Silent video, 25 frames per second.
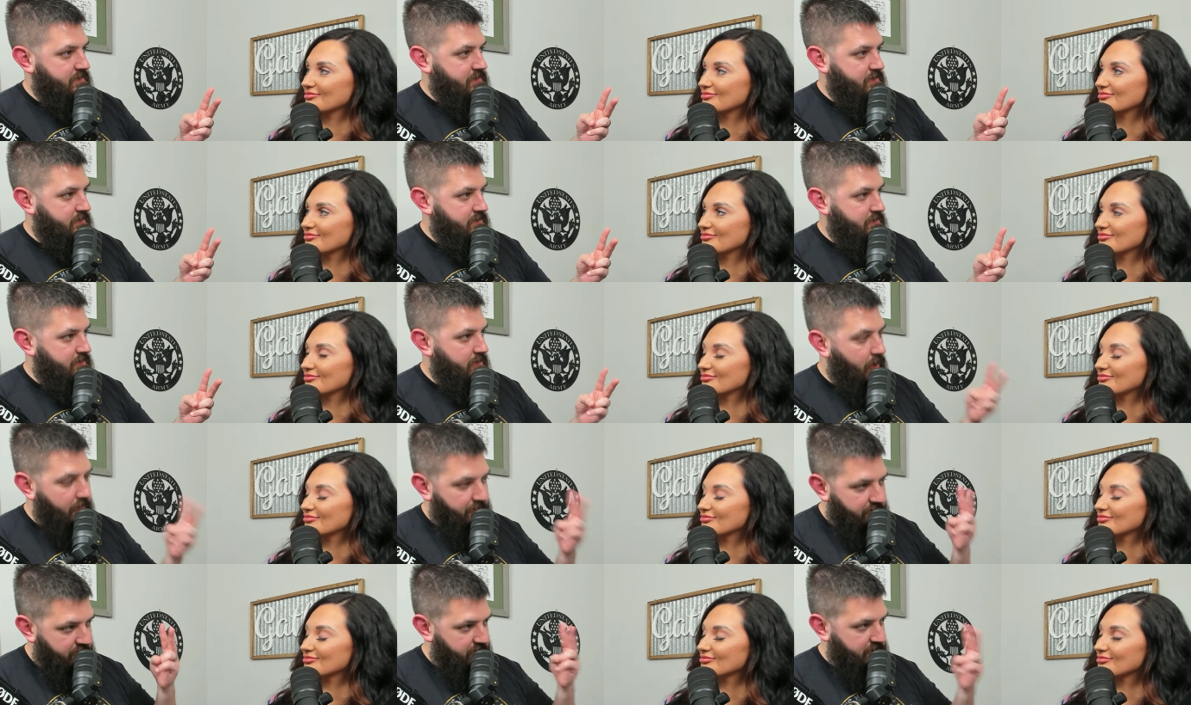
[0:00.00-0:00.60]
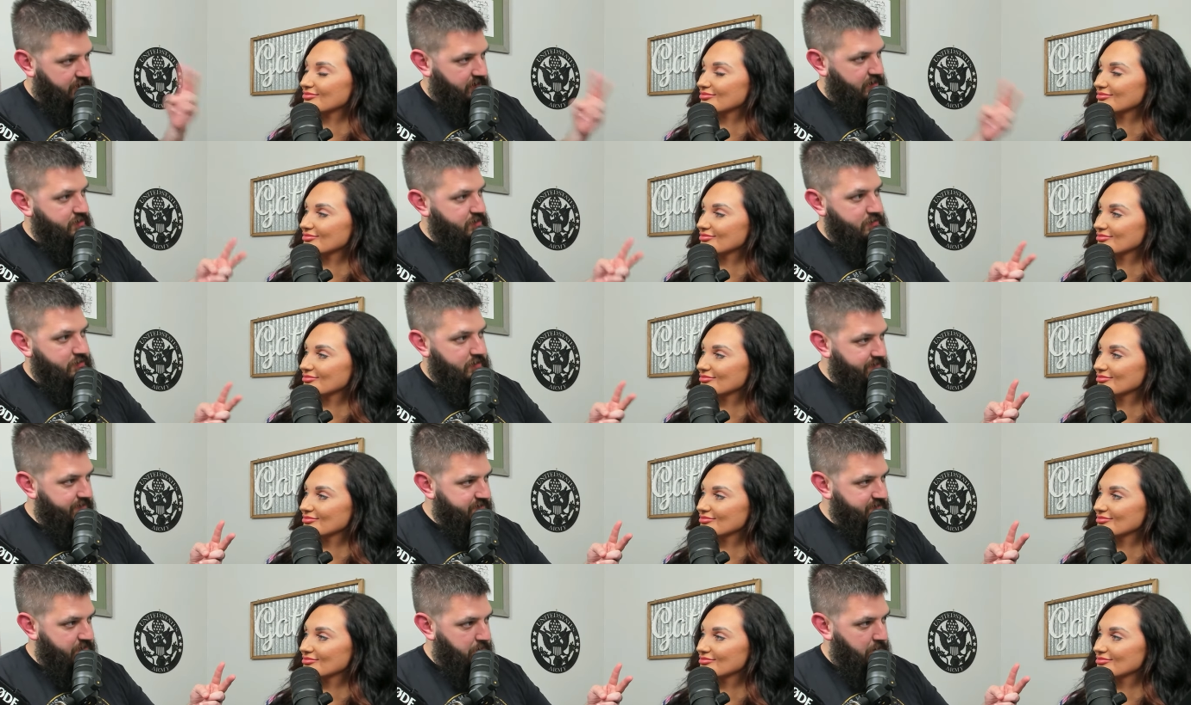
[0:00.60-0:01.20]
Speaker 1: over the country of
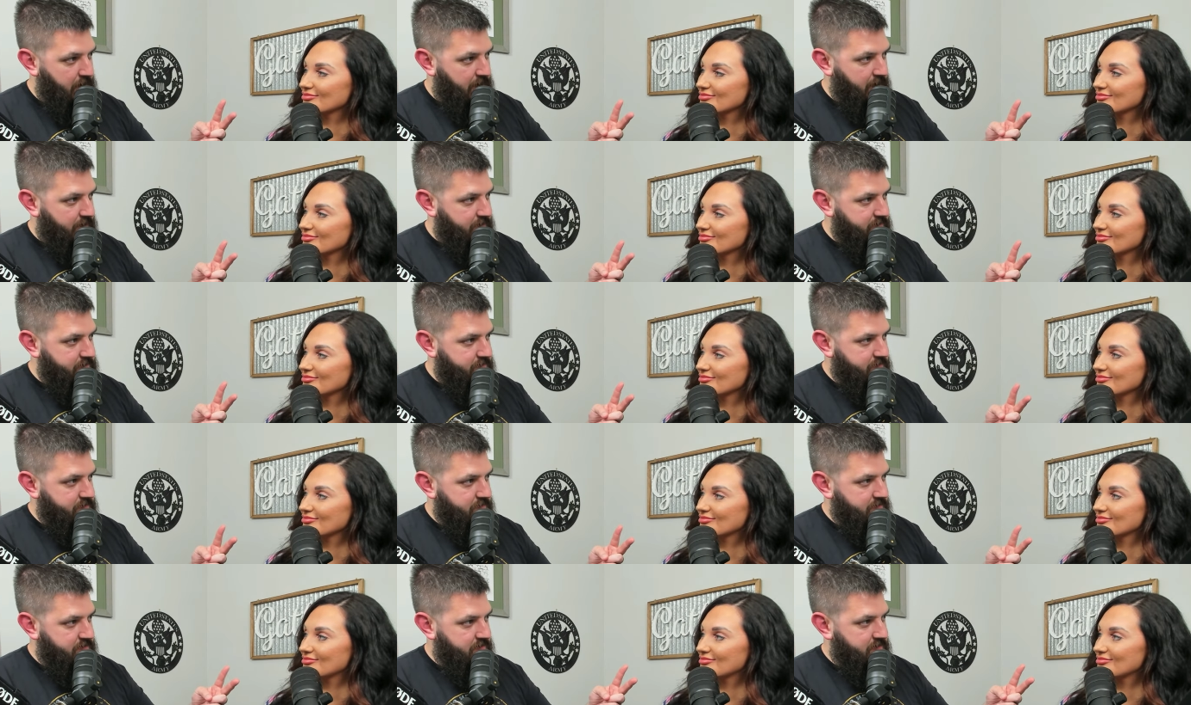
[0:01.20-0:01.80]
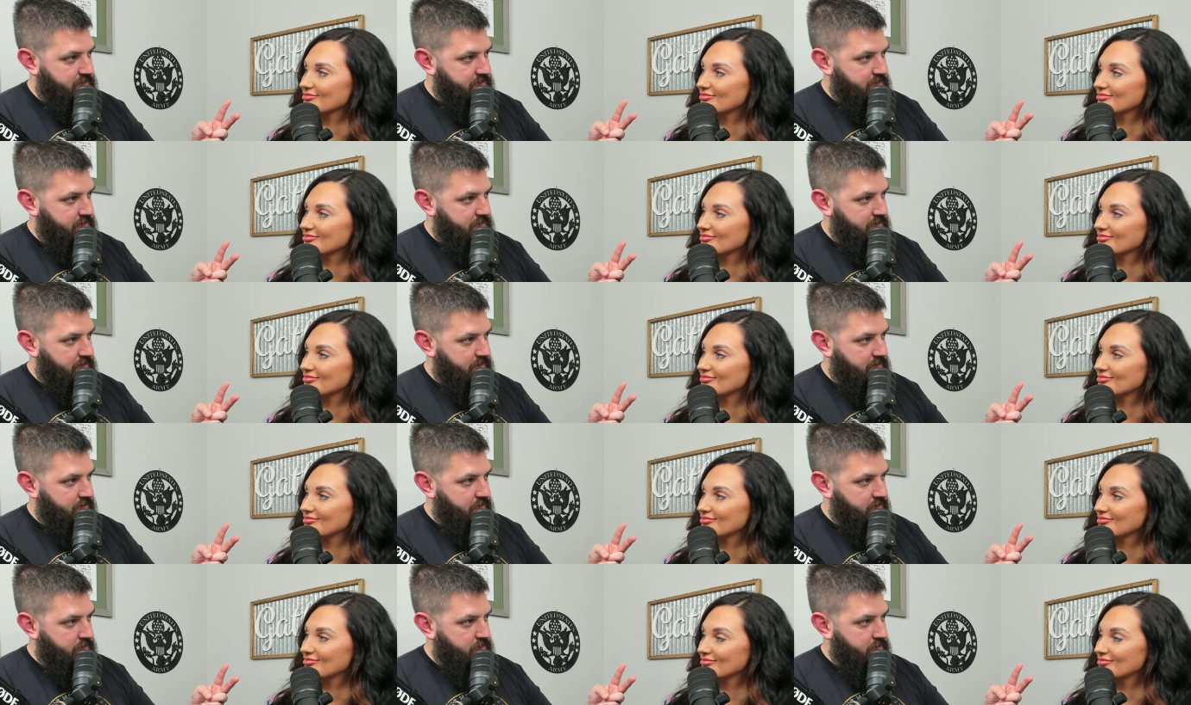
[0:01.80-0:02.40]
Japan.
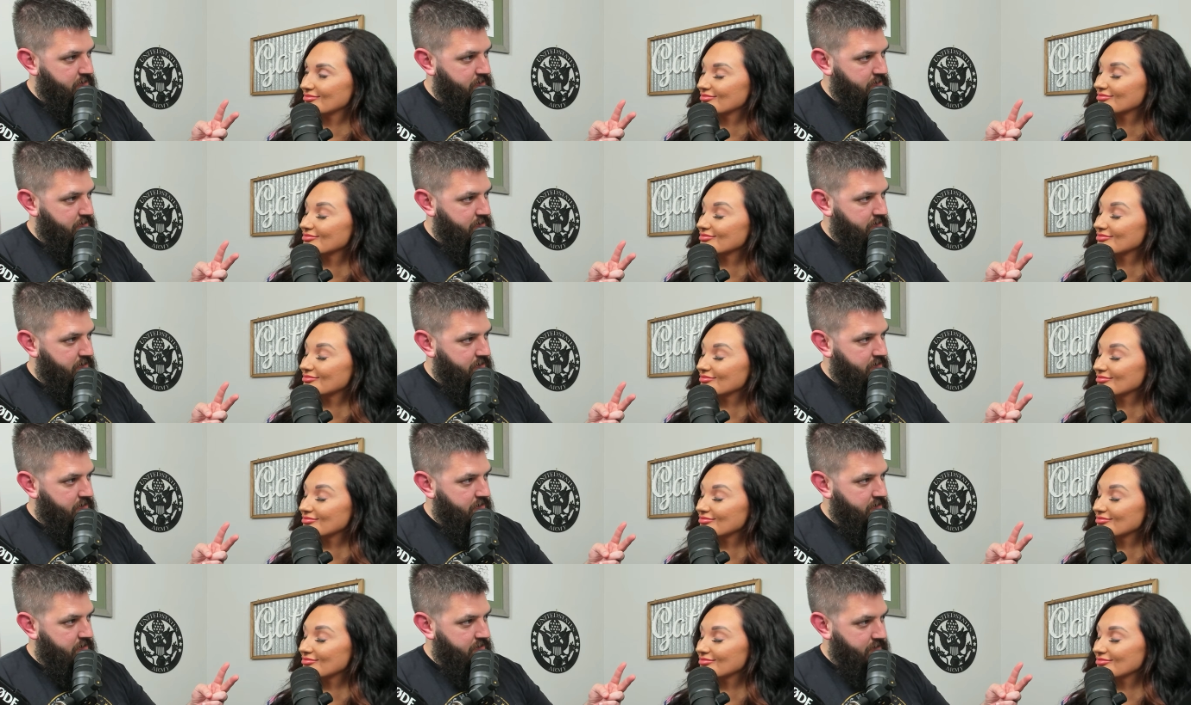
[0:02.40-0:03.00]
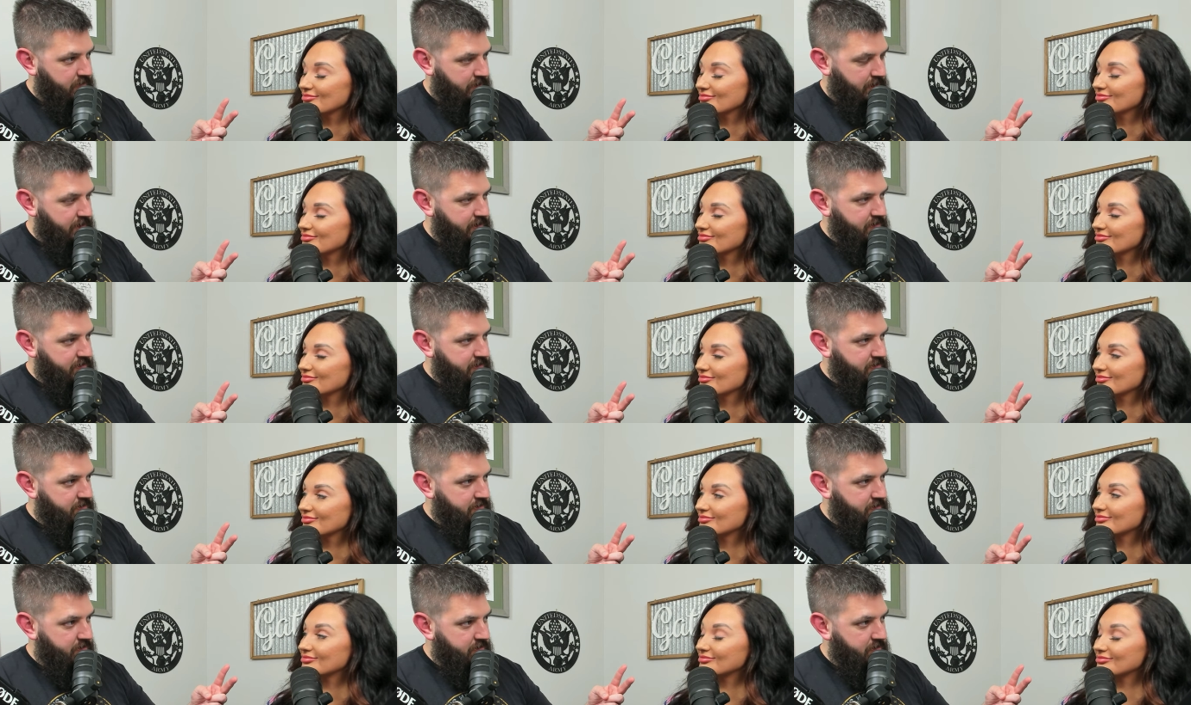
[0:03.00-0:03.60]
Mm-hmm. Okay.
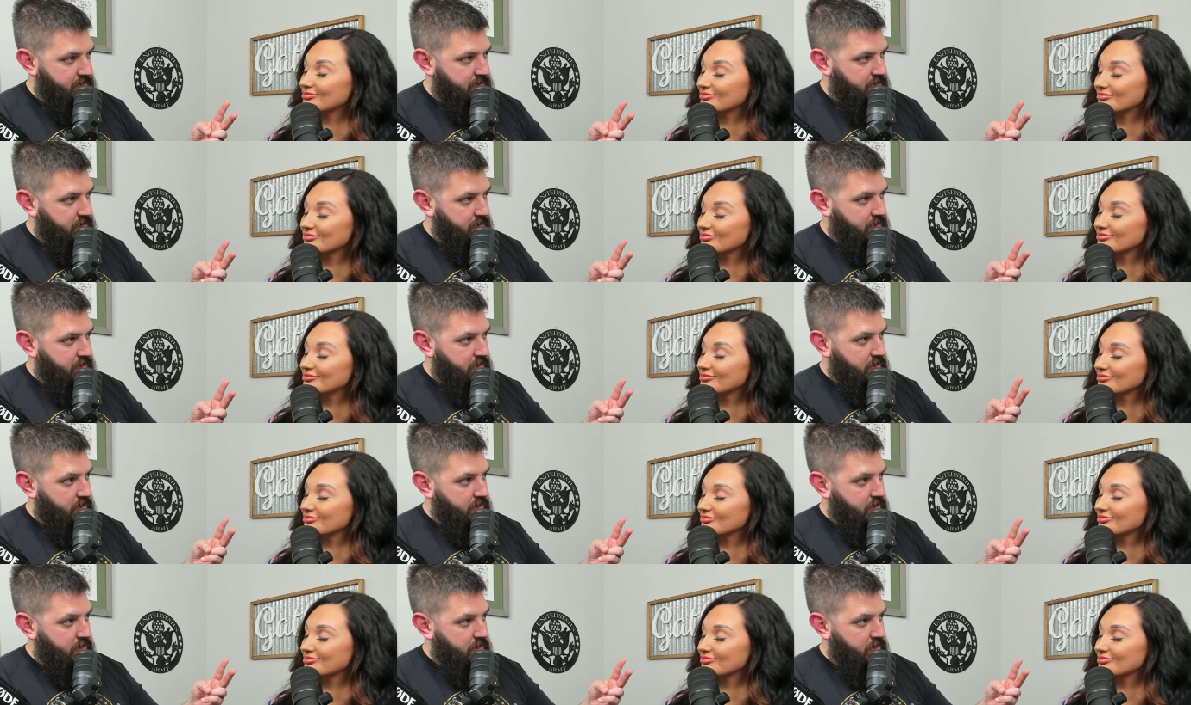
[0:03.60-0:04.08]
Mm-hmm.